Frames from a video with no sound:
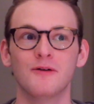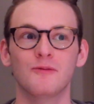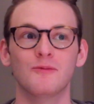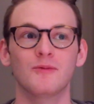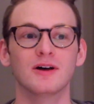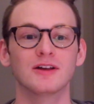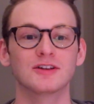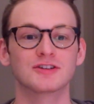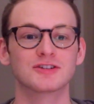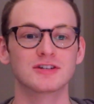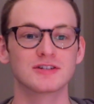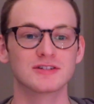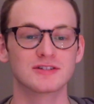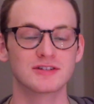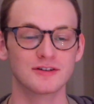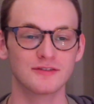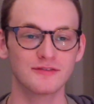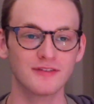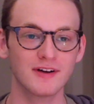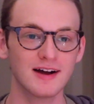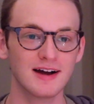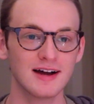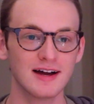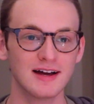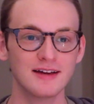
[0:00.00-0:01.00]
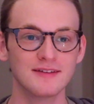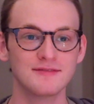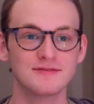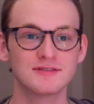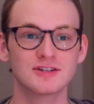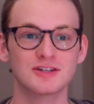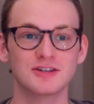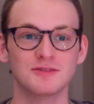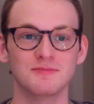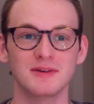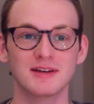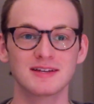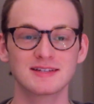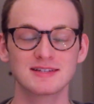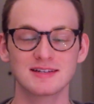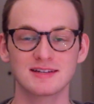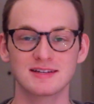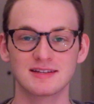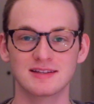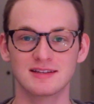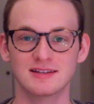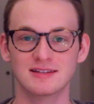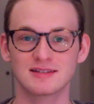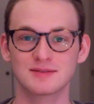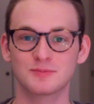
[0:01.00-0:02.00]
well, she survives, she makes it
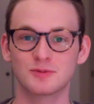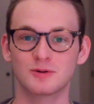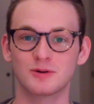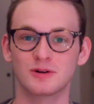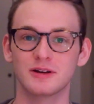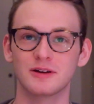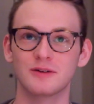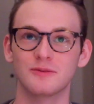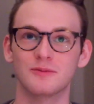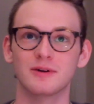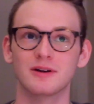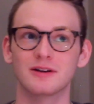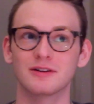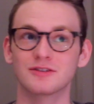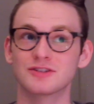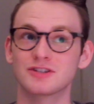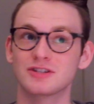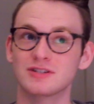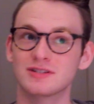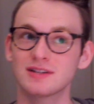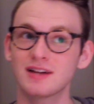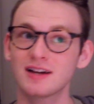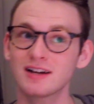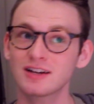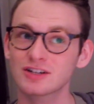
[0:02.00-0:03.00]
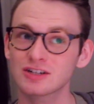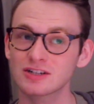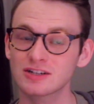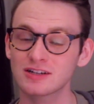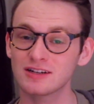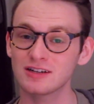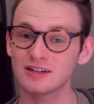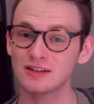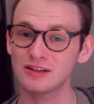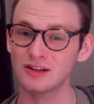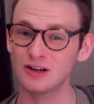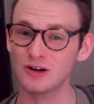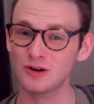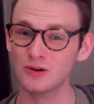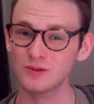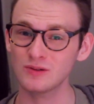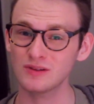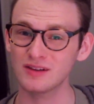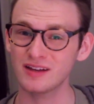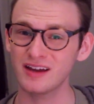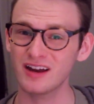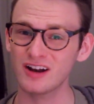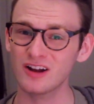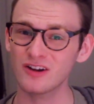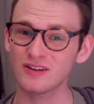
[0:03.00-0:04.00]
to this point where she's actually alone
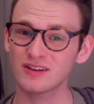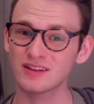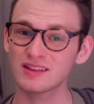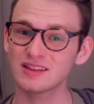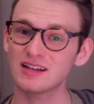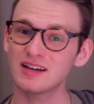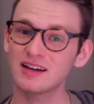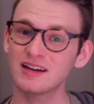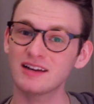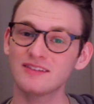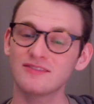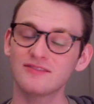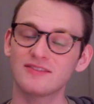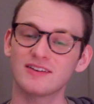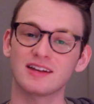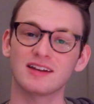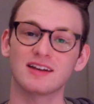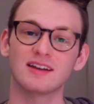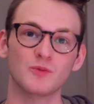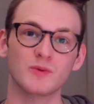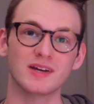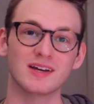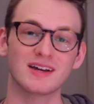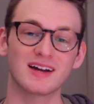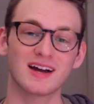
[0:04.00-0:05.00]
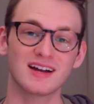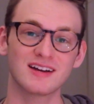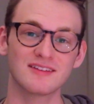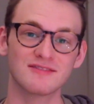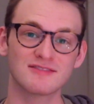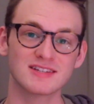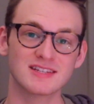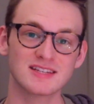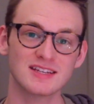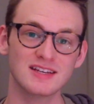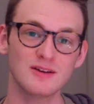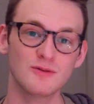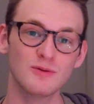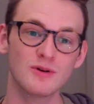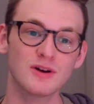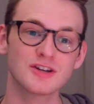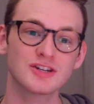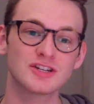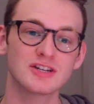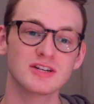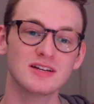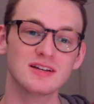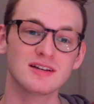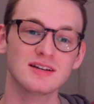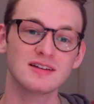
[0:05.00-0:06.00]
later in life, and we kind of see where
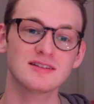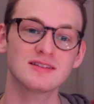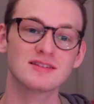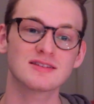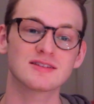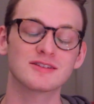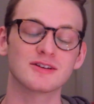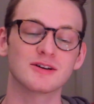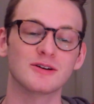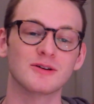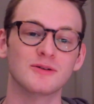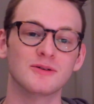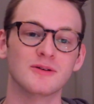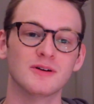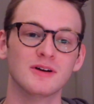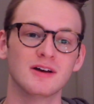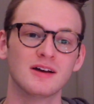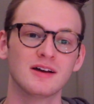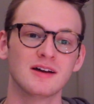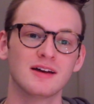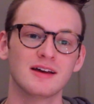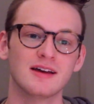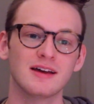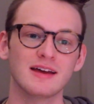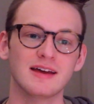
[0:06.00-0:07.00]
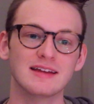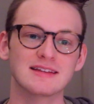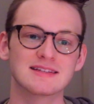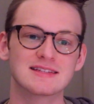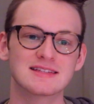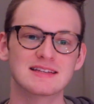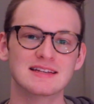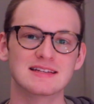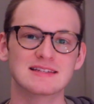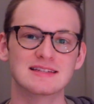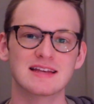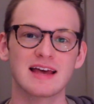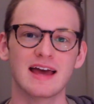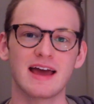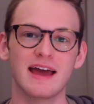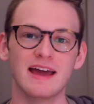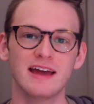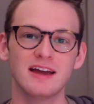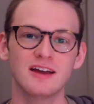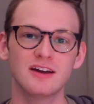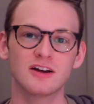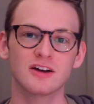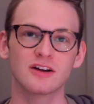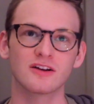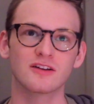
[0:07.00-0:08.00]
she is. So it's this
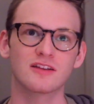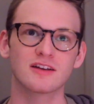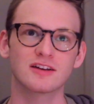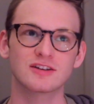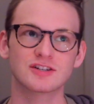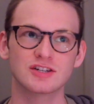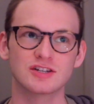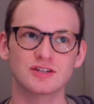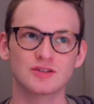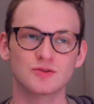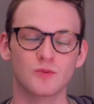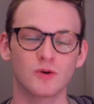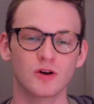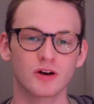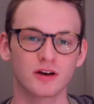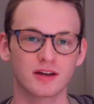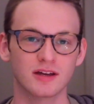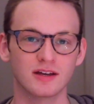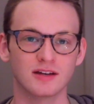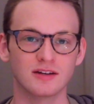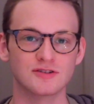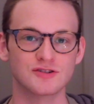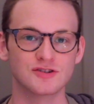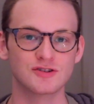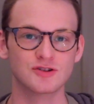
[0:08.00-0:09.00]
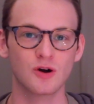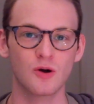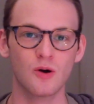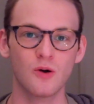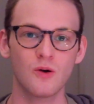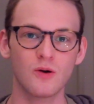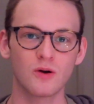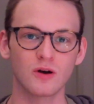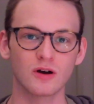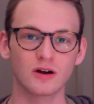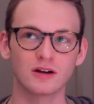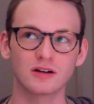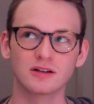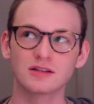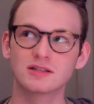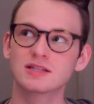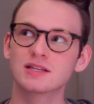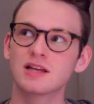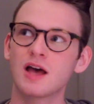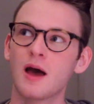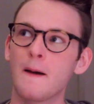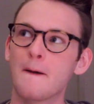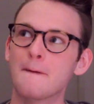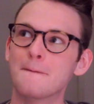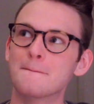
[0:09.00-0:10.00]
anchor that she's working towards
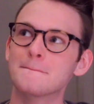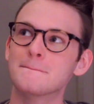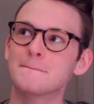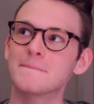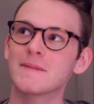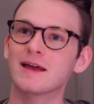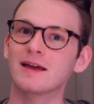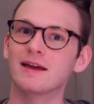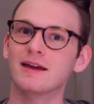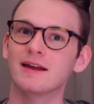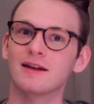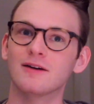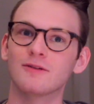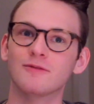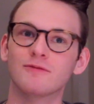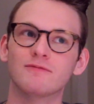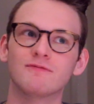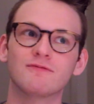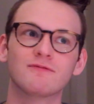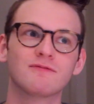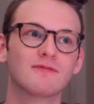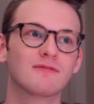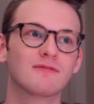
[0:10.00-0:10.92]
in a